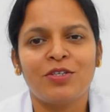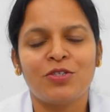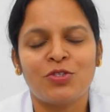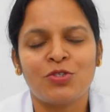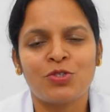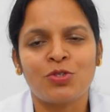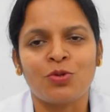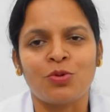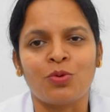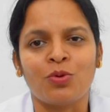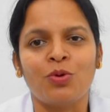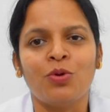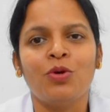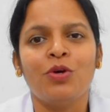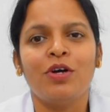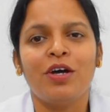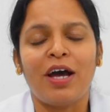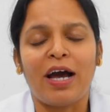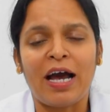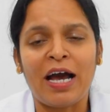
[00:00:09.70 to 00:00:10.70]

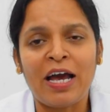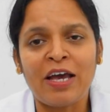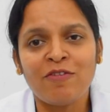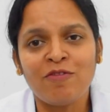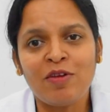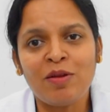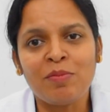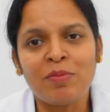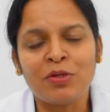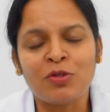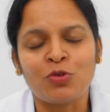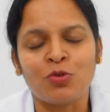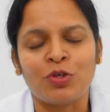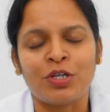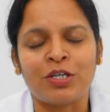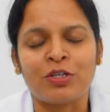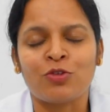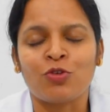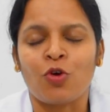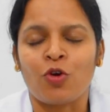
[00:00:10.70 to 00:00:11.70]
So, I will be
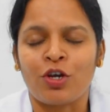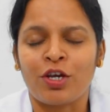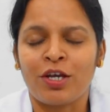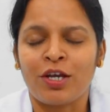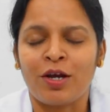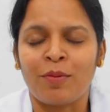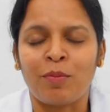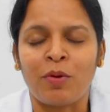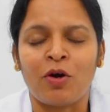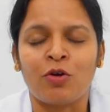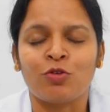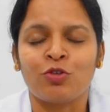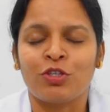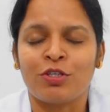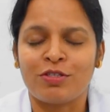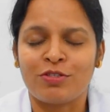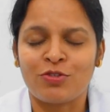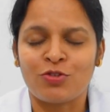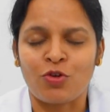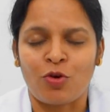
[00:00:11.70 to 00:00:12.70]
today talking about
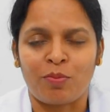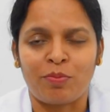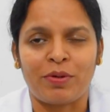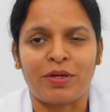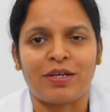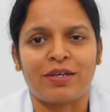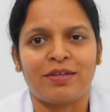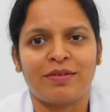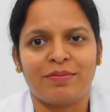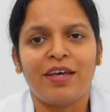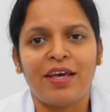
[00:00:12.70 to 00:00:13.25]
this topic.